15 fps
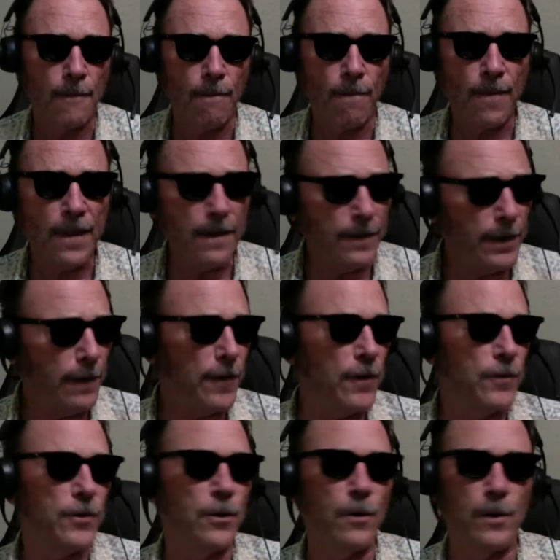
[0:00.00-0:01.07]
Even if you
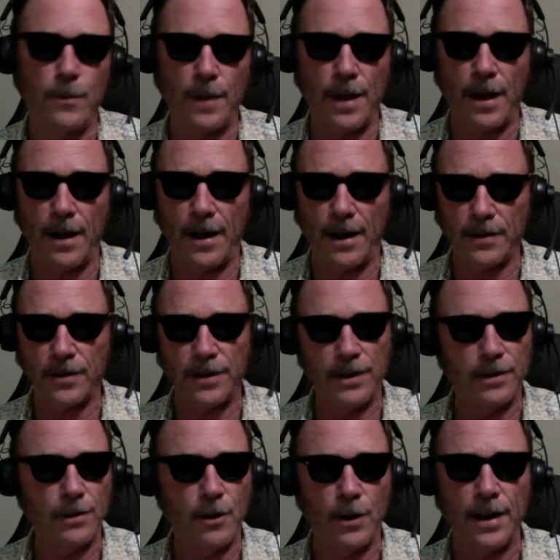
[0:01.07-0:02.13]
do it without actually
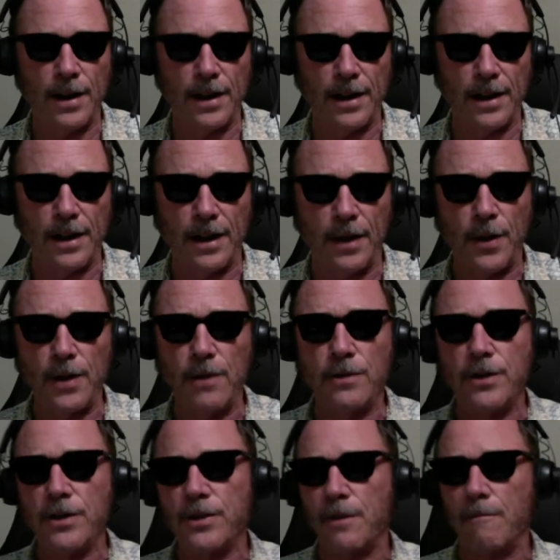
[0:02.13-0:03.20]
looking at anything, you
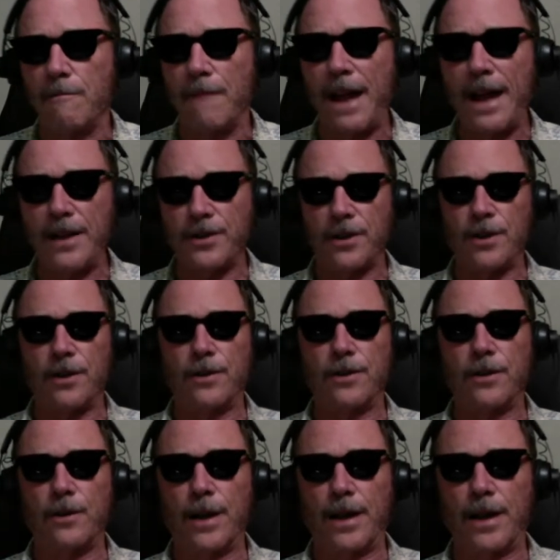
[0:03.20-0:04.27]
just imagine you're
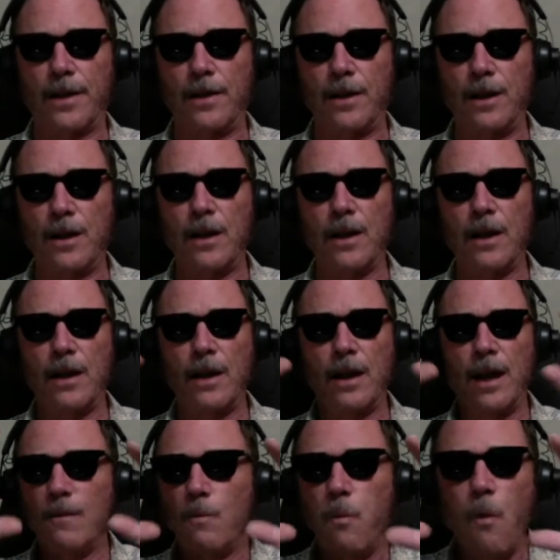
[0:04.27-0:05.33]
doing it.
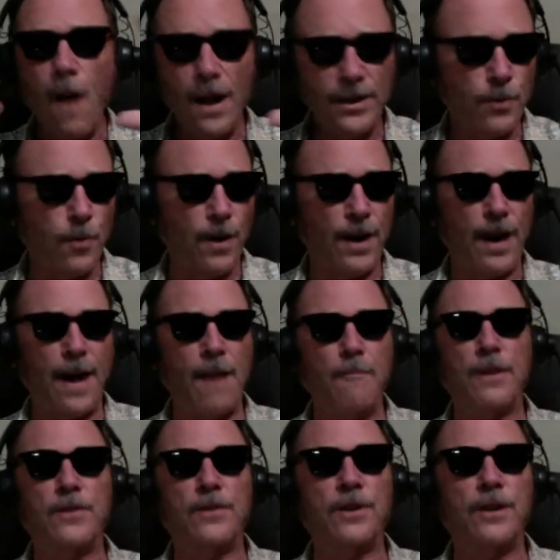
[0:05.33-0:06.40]
And watch what
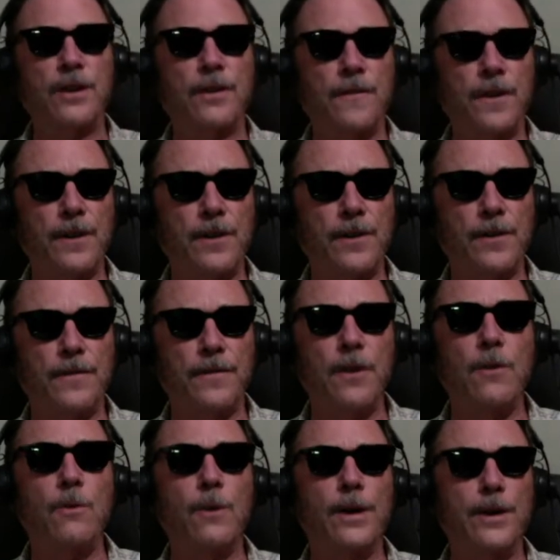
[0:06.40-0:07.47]
happens to your field of
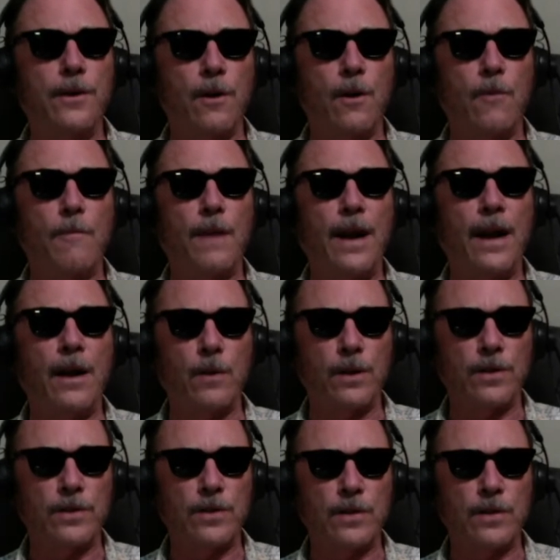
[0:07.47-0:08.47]
view when you go backwards.